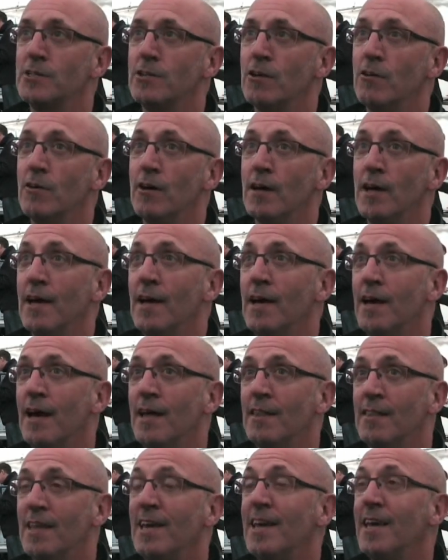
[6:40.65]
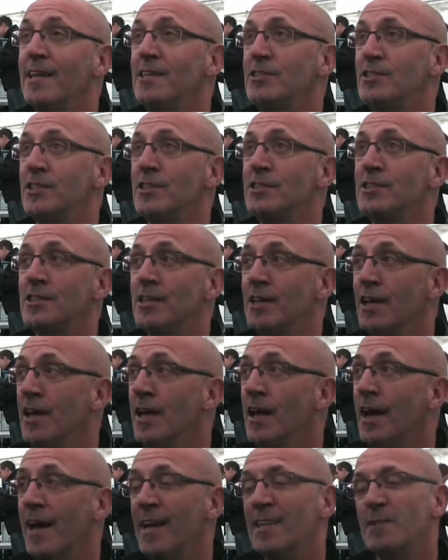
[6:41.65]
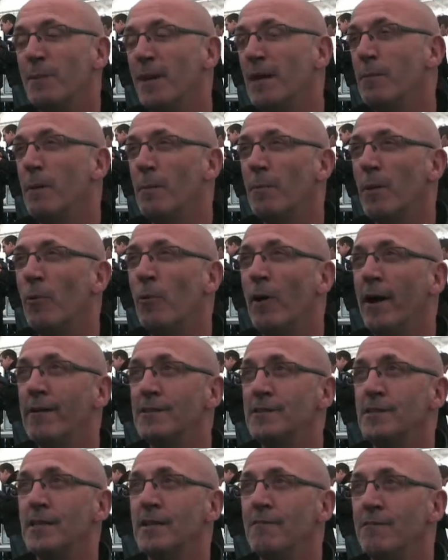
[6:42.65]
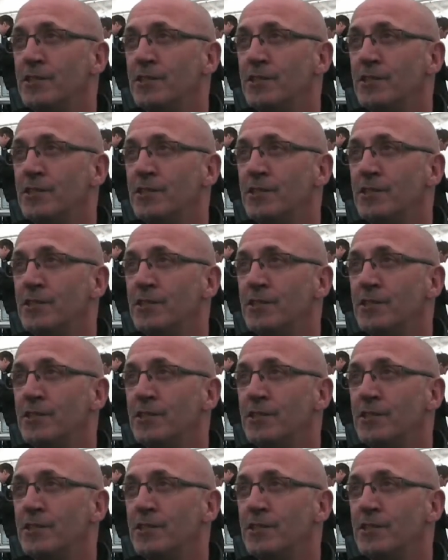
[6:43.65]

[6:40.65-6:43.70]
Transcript: So I, uh, I think it is just and it's making people aware, isn't it?